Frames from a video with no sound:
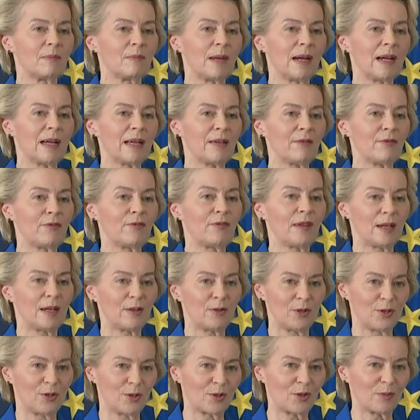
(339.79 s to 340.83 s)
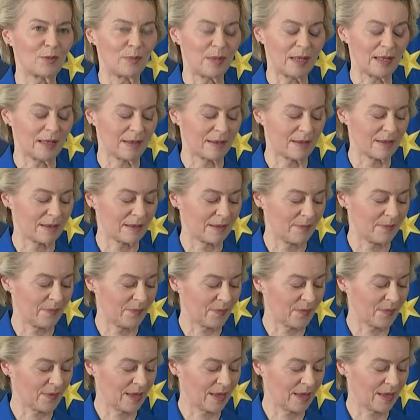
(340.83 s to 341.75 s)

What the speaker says: my fellow Europeans.